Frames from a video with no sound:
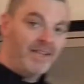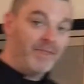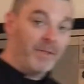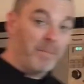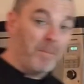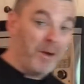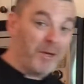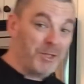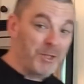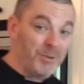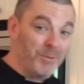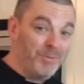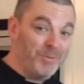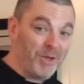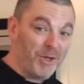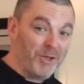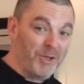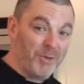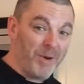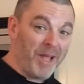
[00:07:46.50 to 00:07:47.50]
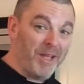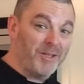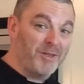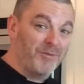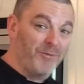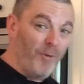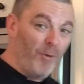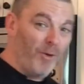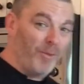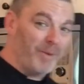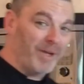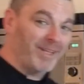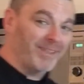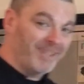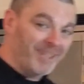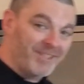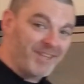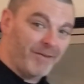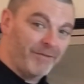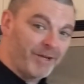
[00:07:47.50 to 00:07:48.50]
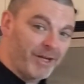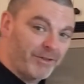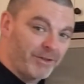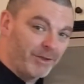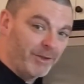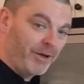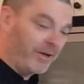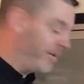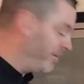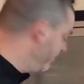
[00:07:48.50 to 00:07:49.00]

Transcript: Mushrooms are transforming. Let's have another look.